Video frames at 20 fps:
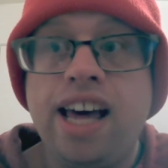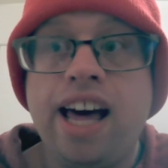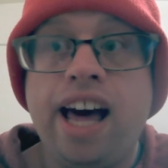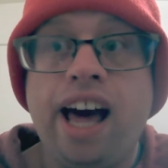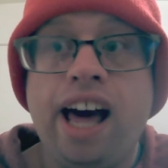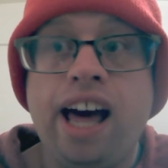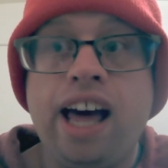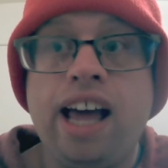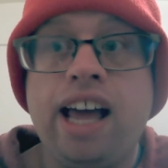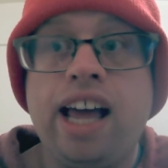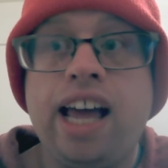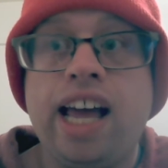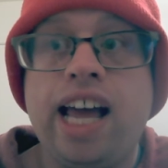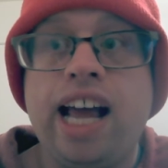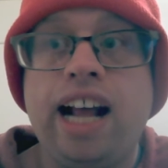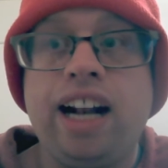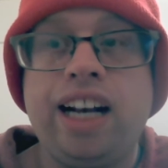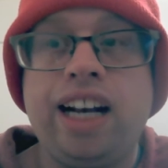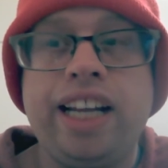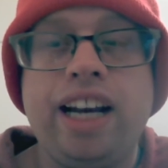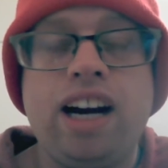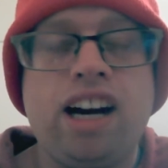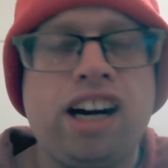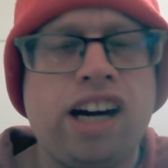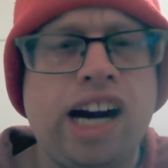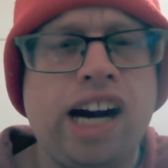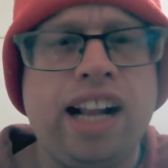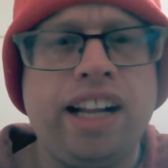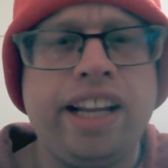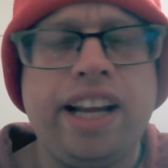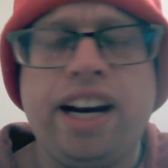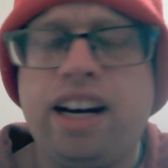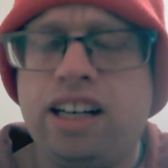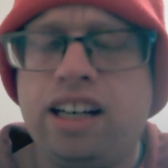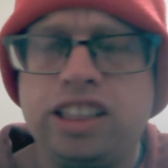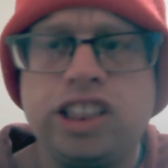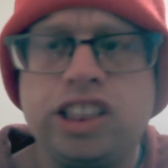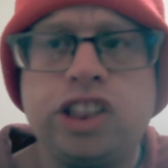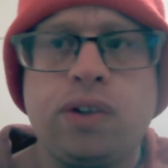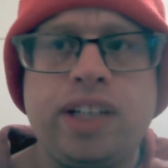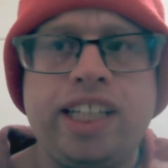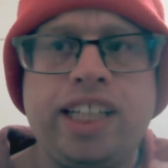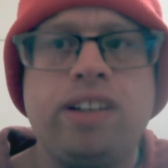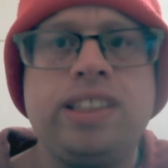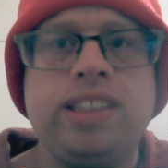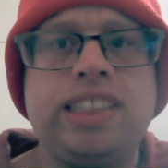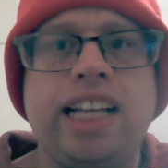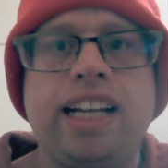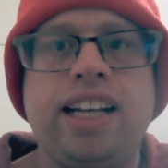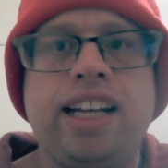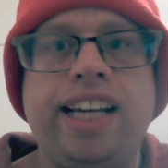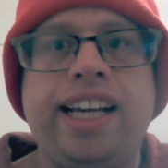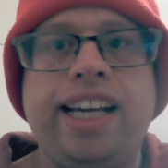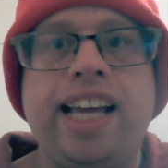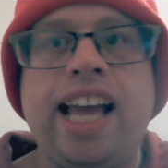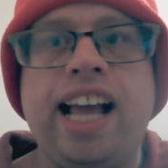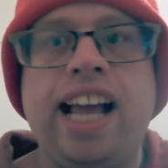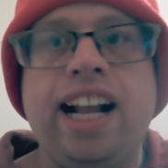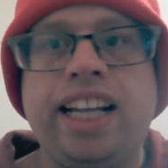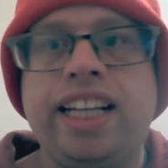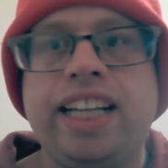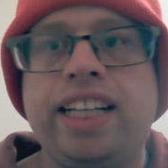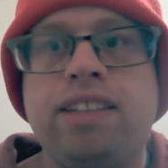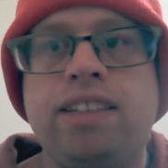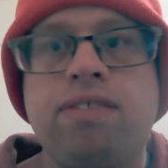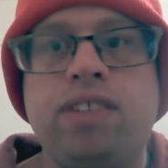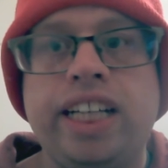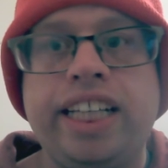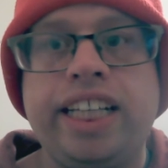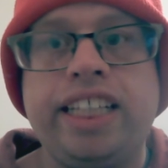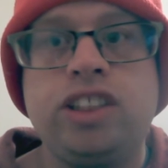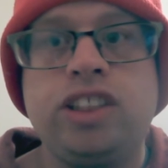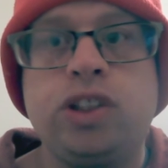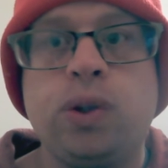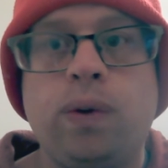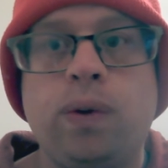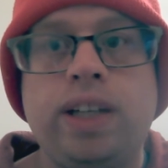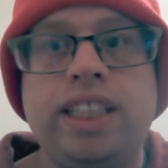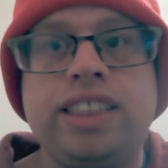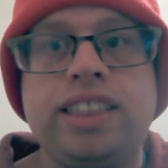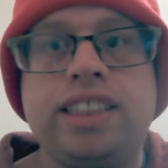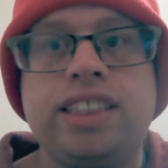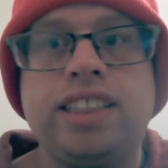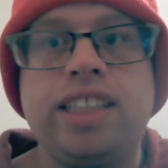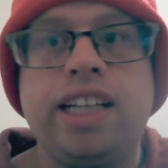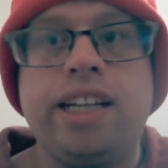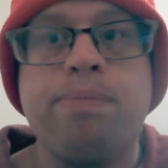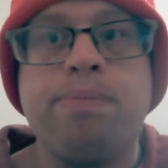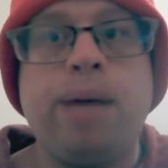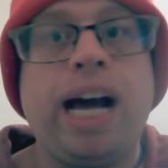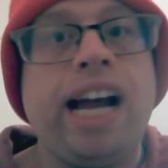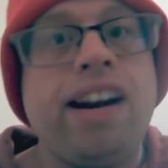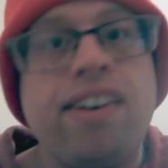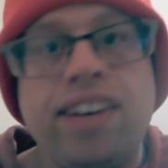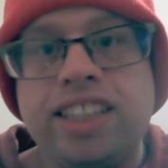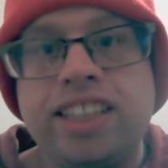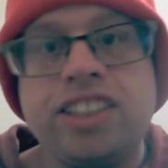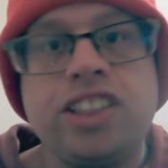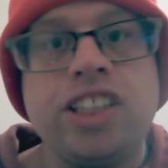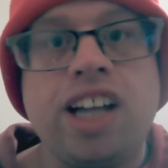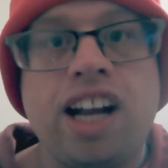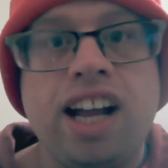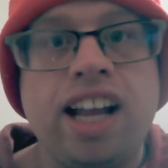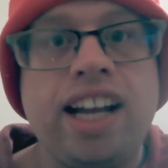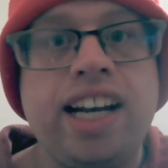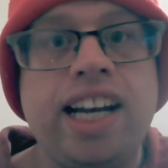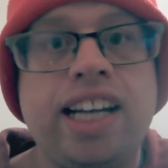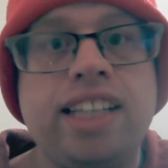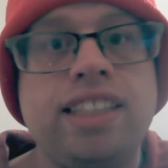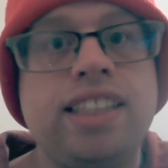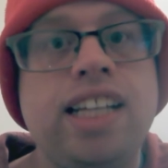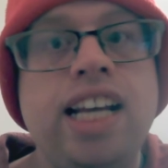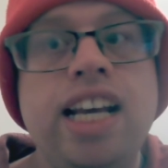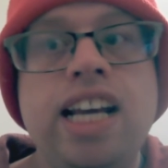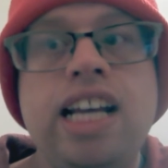The story notes that like Ellen really enjoys admiring Sean and